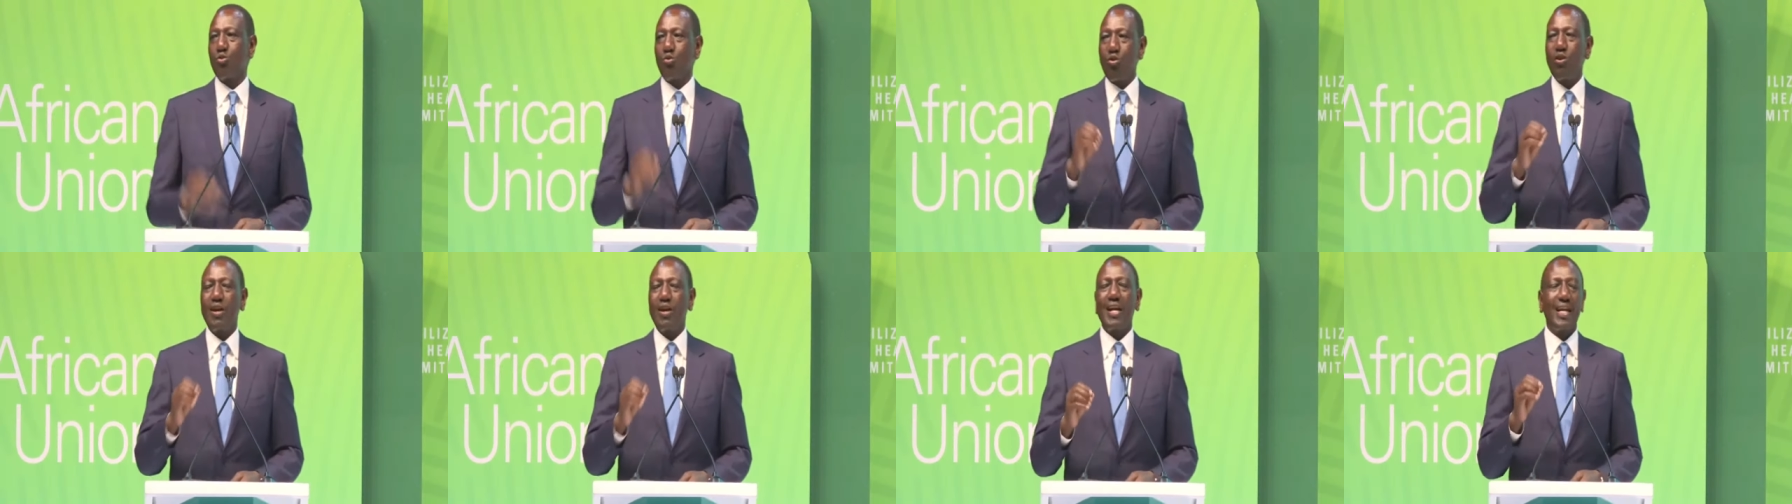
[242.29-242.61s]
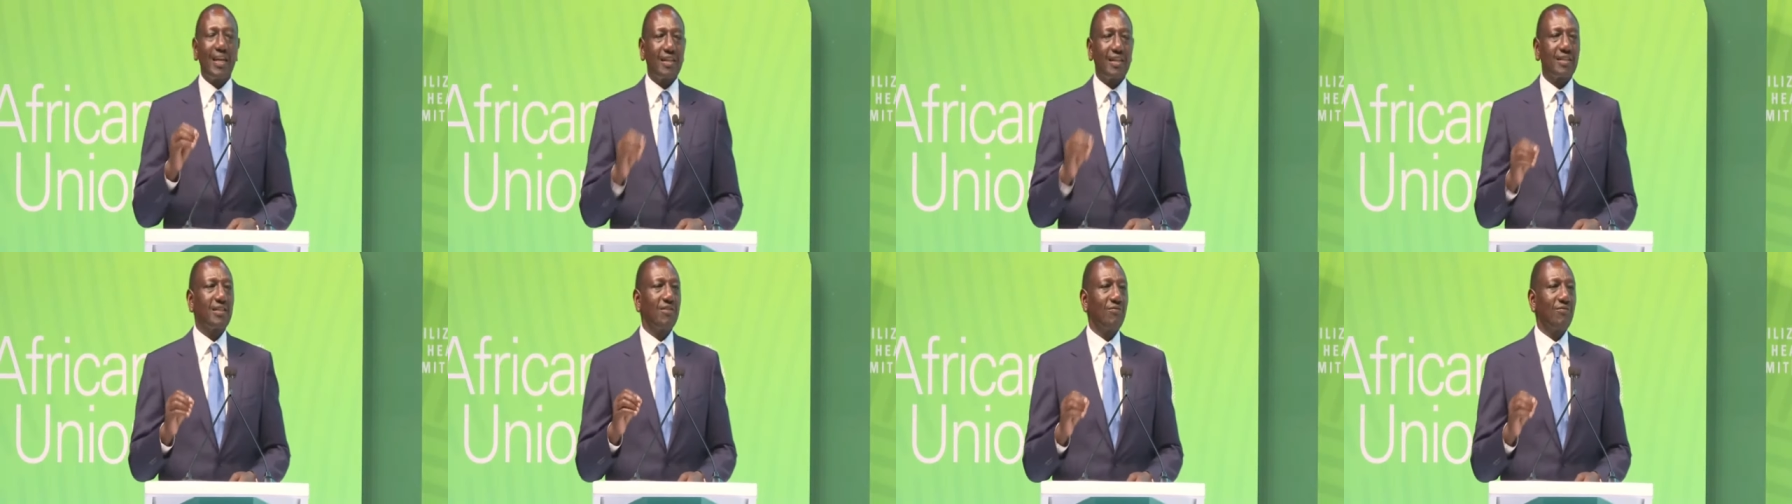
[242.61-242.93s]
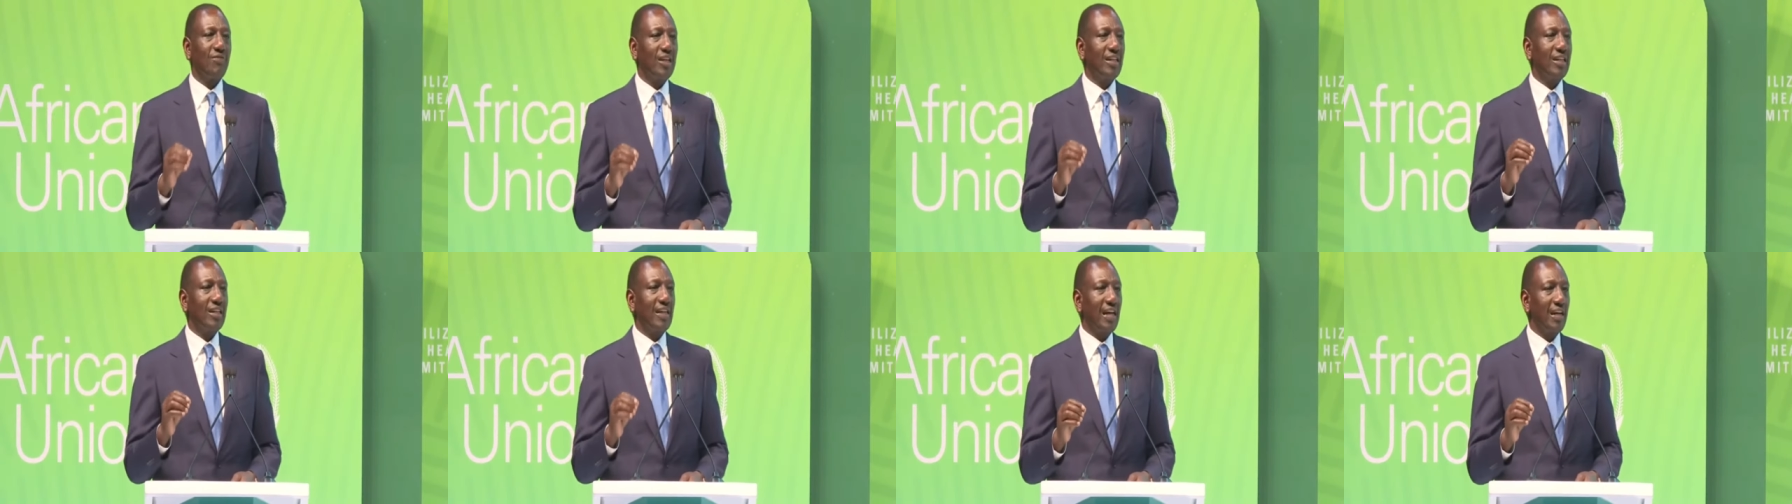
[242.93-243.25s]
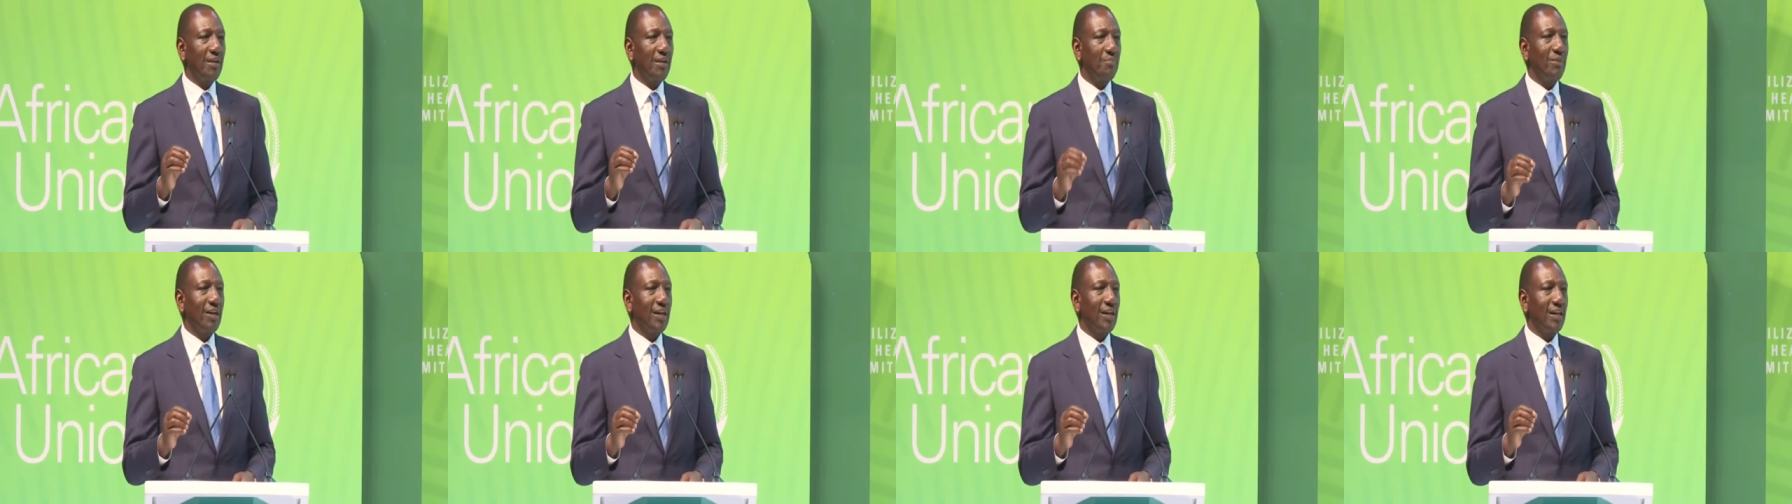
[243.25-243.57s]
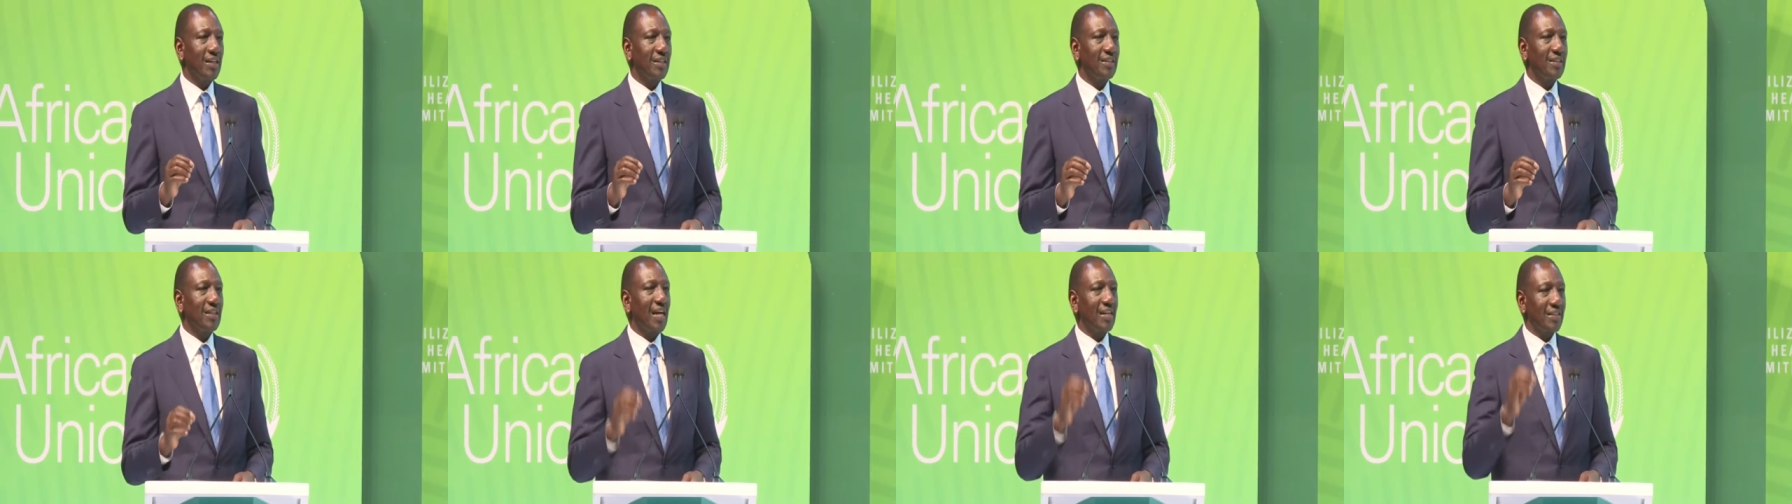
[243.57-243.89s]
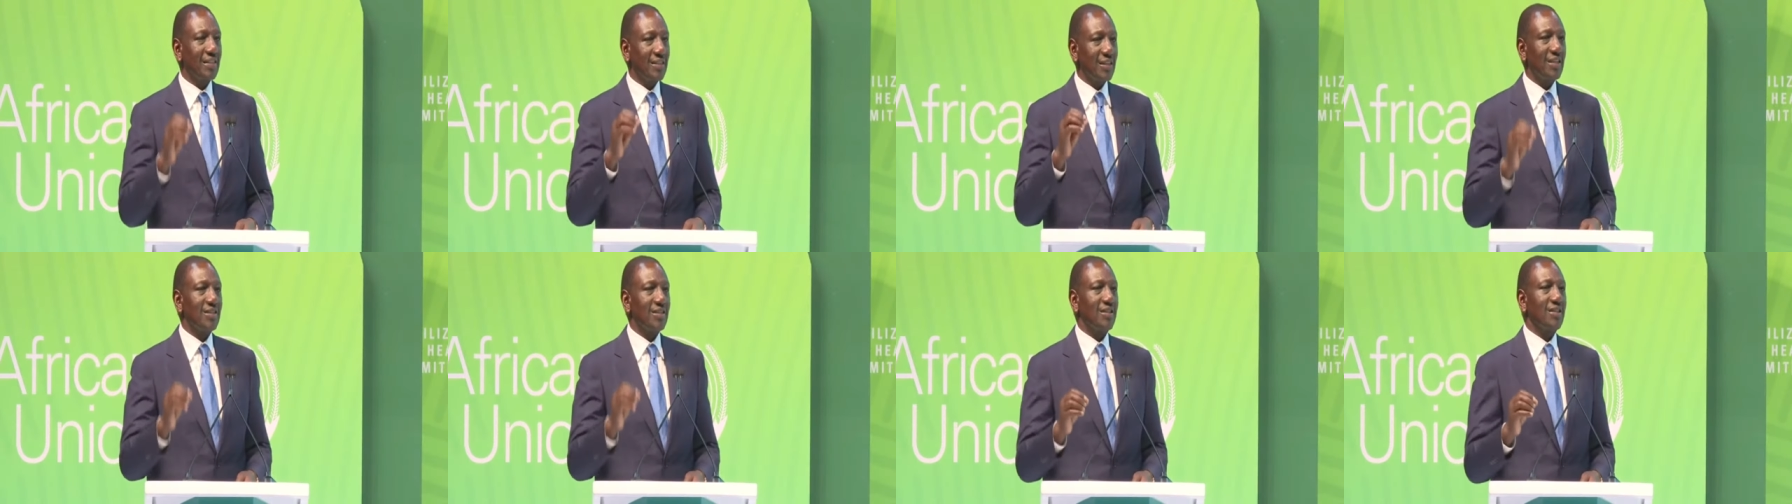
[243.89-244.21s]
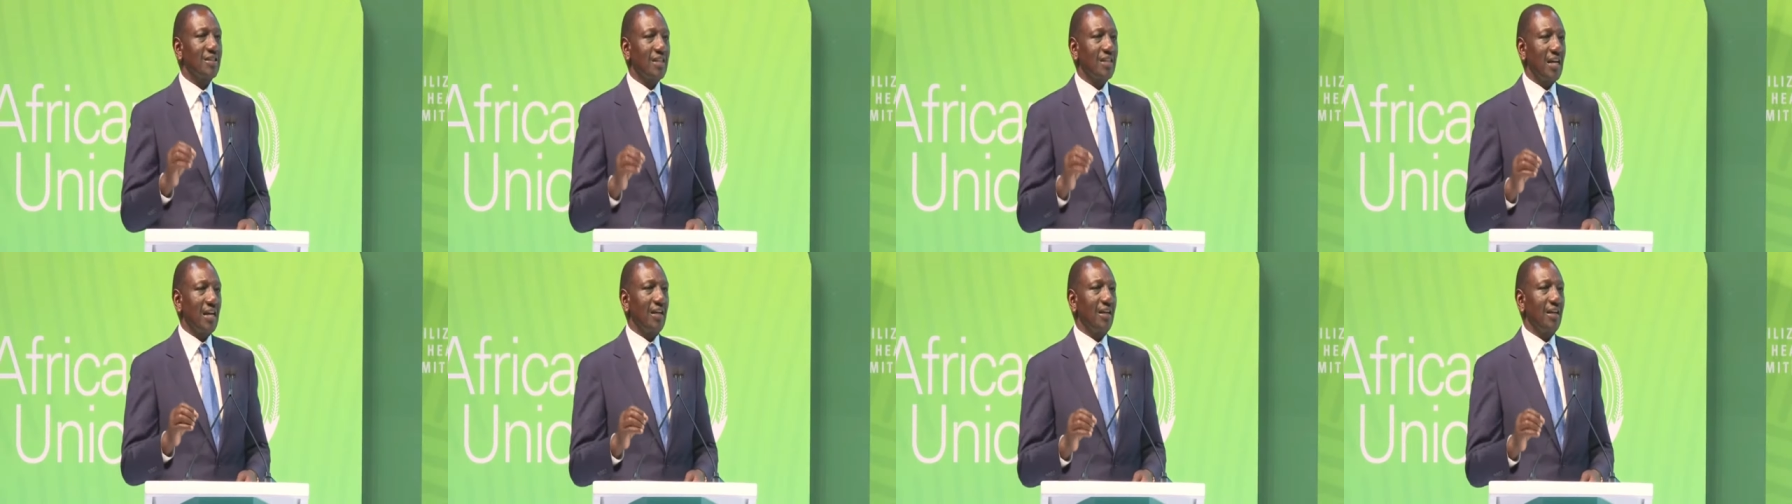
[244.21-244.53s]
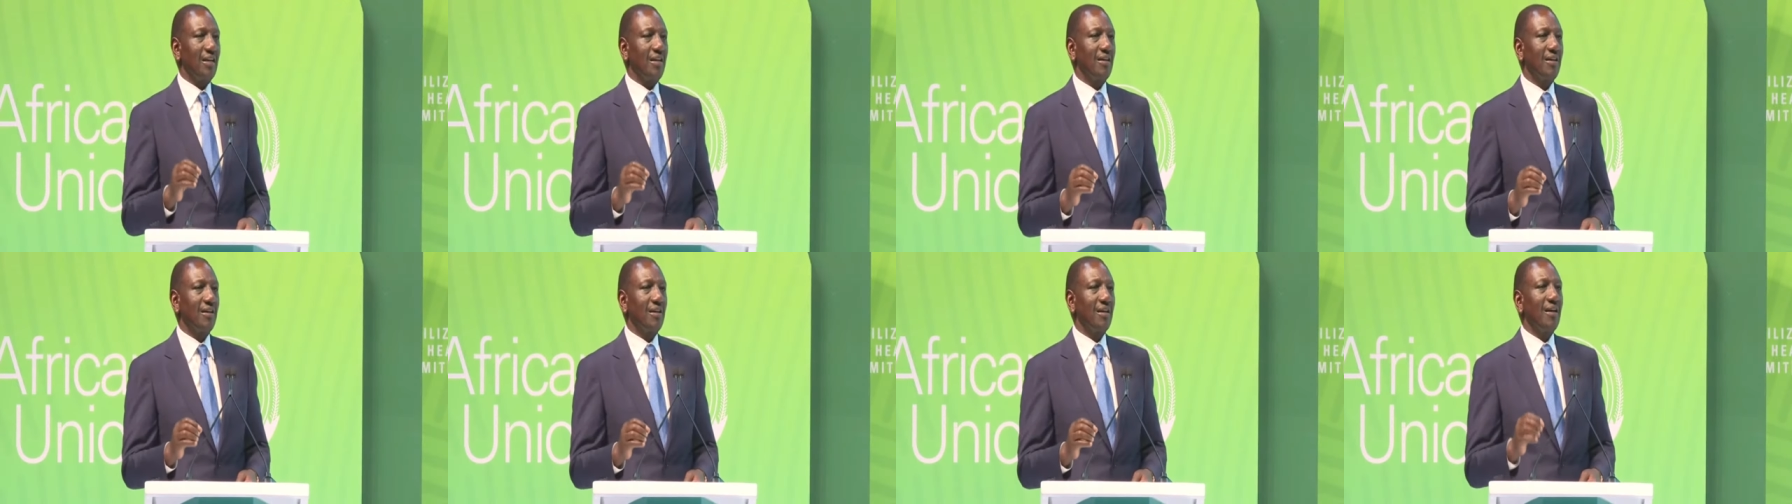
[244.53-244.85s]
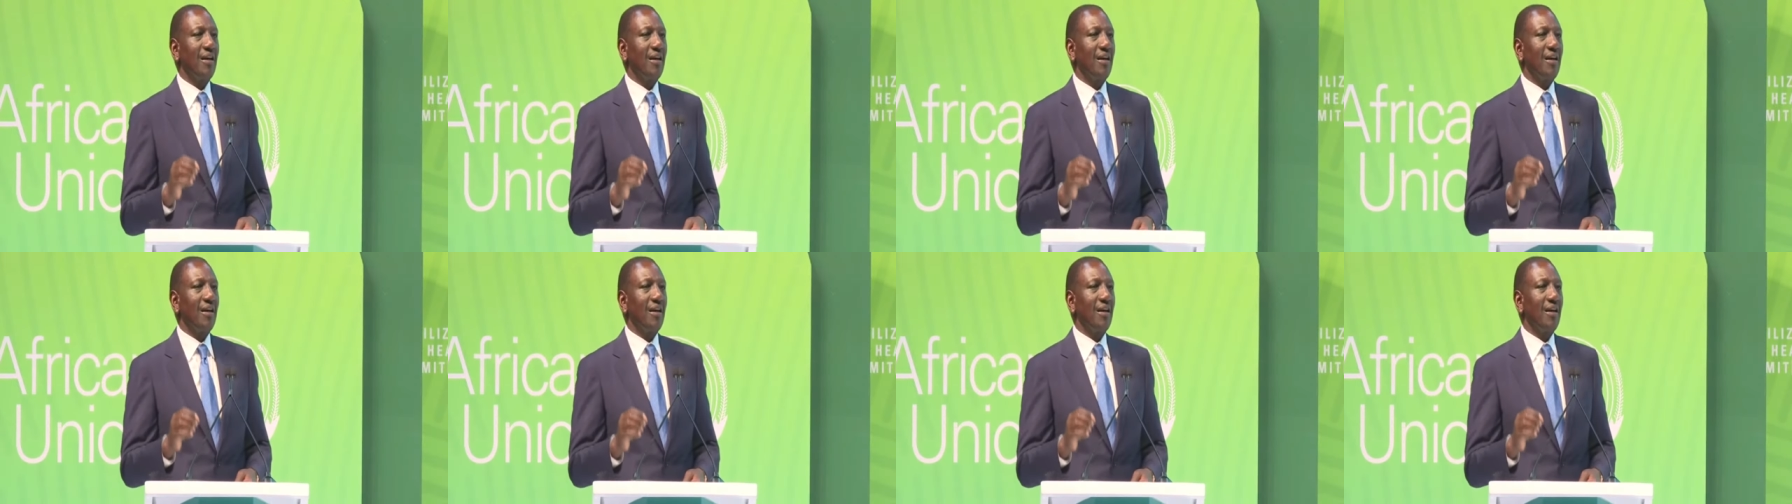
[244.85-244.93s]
collectively deliberate and sustain